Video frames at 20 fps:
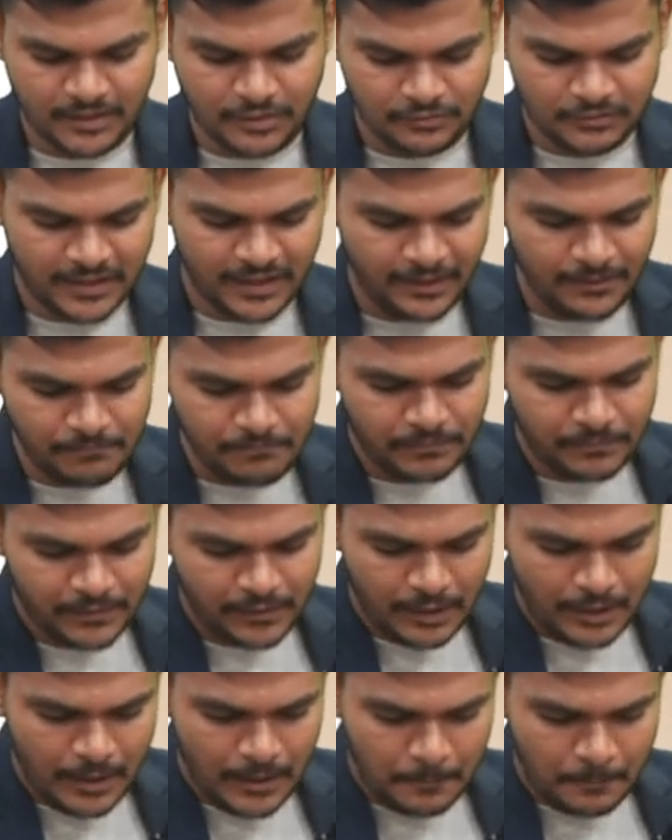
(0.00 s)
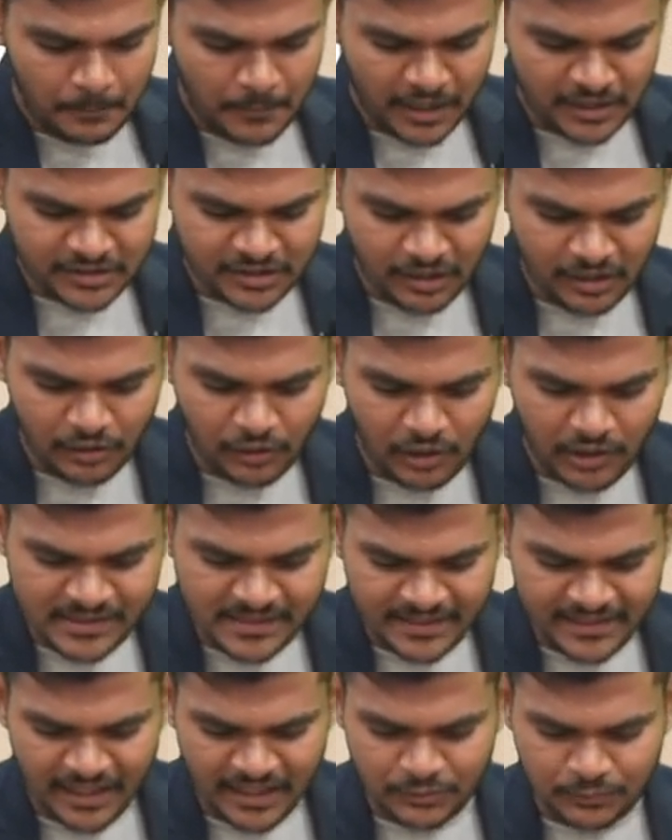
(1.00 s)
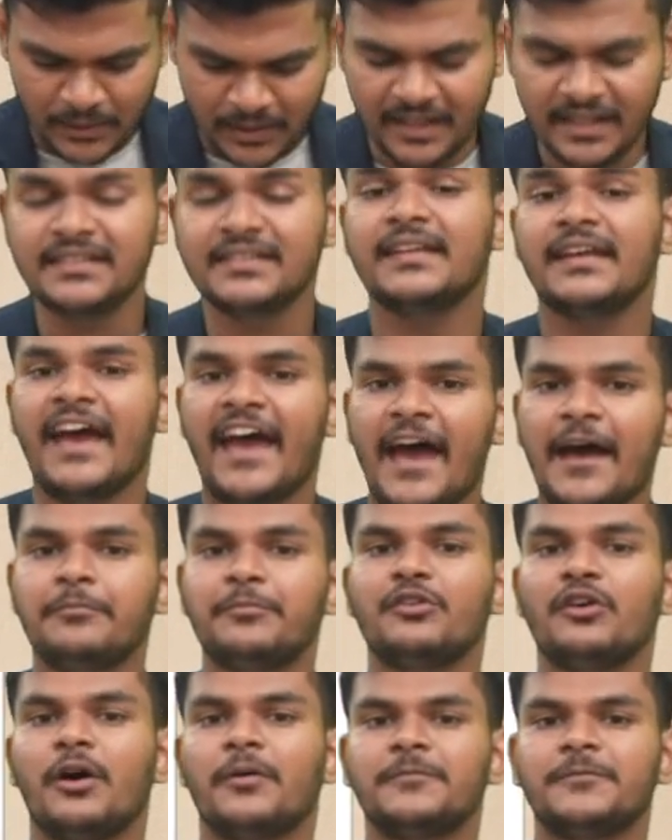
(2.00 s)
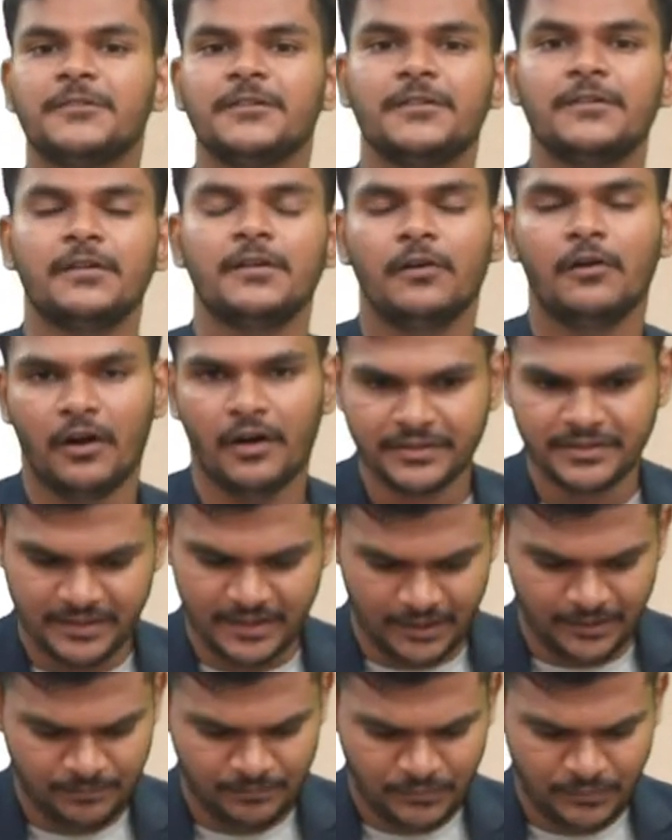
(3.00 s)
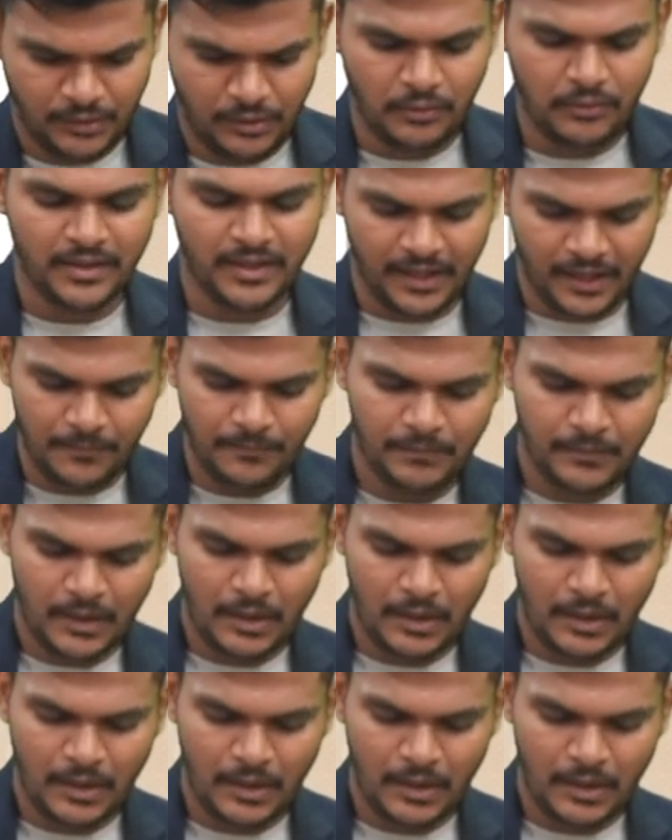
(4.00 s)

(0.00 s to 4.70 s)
using marginal costing as well as absorption costing. Okay,